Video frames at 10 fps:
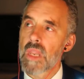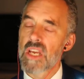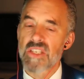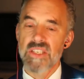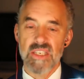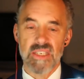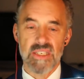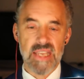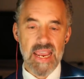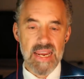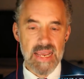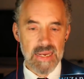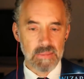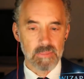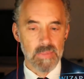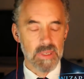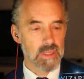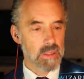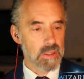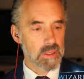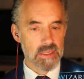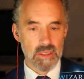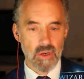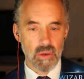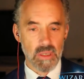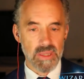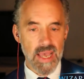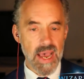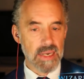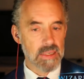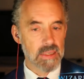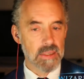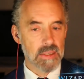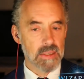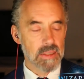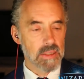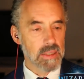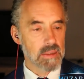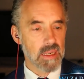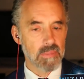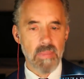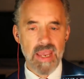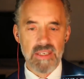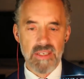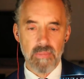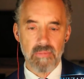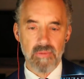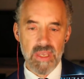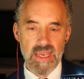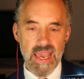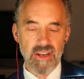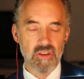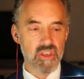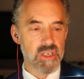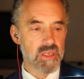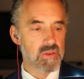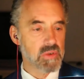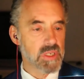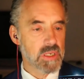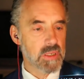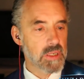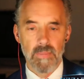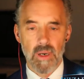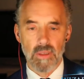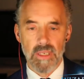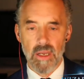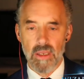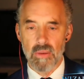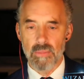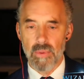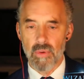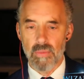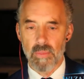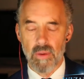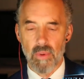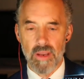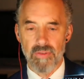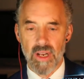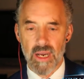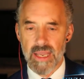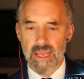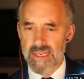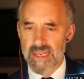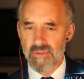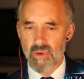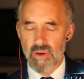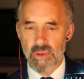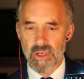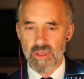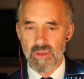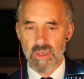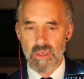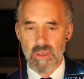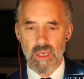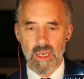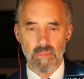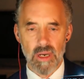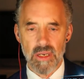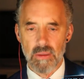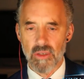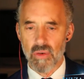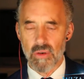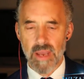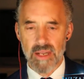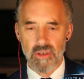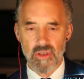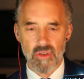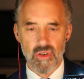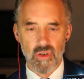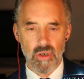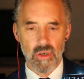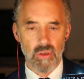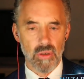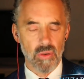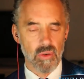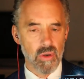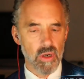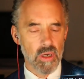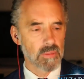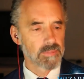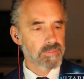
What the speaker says: sustaining. Let's call it that. It makes up for the energy use. I'll tell you, both my wife and I, and Dave Rubin too, and my tour manager, John O'Connell,